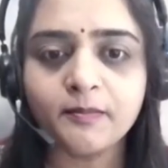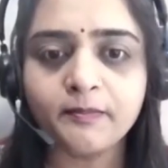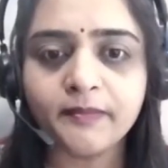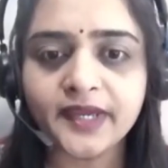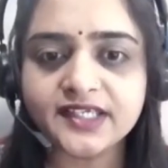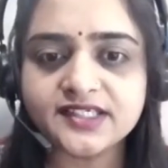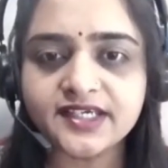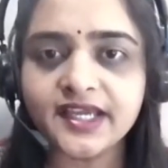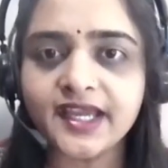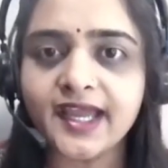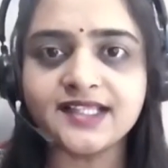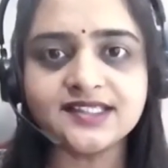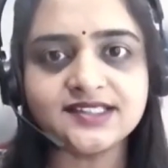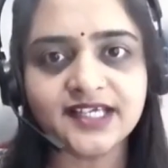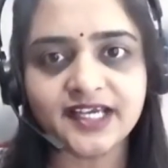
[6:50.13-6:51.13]
paging
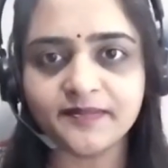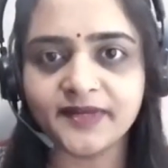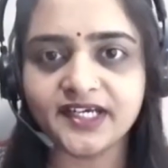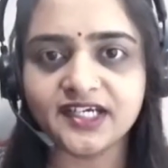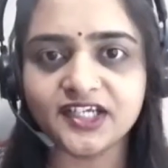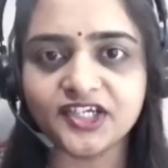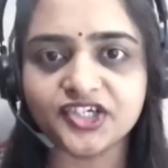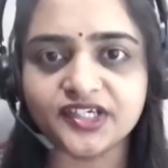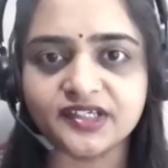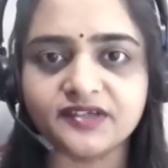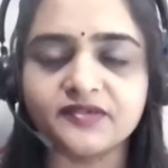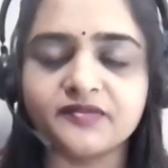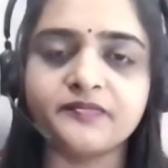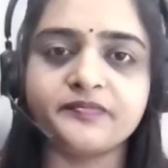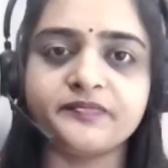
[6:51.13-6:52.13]
and segmentation.